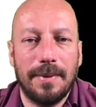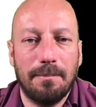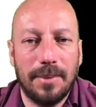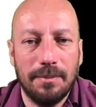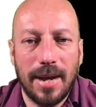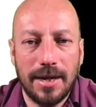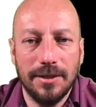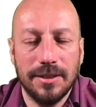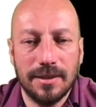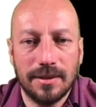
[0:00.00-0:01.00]
bit
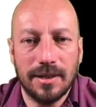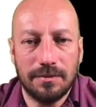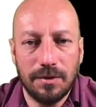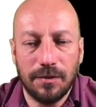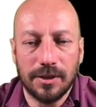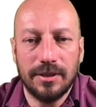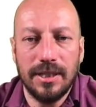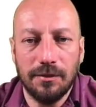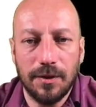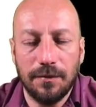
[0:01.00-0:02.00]
patterns that we will
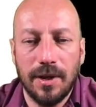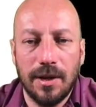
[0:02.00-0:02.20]
deal with